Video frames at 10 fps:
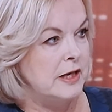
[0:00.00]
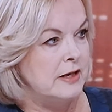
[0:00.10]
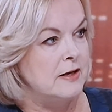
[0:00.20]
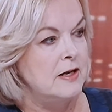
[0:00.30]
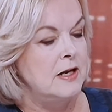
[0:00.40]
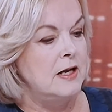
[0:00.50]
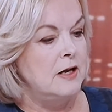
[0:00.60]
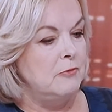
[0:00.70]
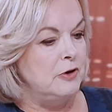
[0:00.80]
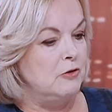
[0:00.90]
where
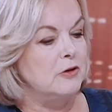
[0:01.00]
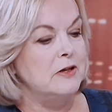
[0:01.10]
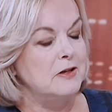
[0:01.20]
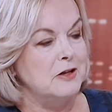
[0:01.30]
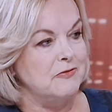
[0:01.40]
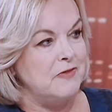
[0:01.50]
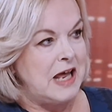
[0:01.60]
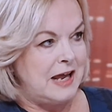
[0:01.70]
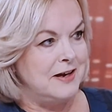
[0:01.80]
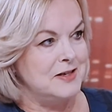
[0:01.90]
we look at the
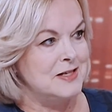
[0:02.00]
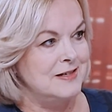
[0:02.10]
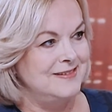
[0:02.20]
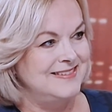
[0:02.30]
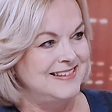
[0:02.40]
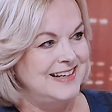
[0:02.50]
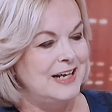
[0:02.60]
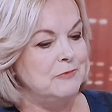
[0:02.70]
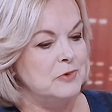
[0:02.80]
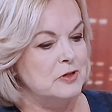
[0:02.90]
facts,
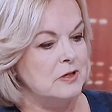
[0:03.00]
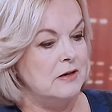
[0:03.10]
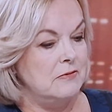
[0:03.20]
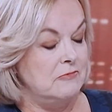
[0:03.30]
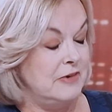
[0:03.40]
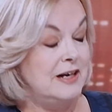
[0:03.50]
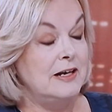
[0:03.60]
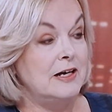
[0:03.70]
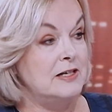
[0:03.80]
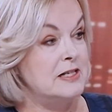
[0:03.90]
it was
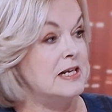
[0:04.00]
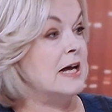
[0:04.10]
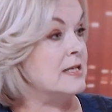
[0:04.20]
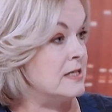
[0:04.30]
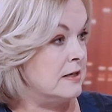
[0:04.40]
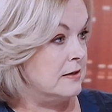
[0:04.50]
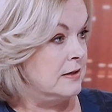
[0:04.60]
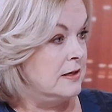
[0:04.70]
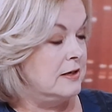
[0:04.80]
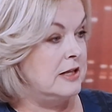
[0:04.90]
really a disaster
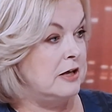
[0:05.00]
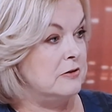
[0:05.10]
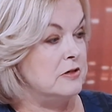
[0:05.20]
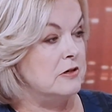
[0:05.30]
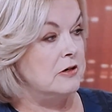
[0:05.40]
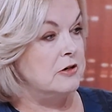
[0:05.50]
that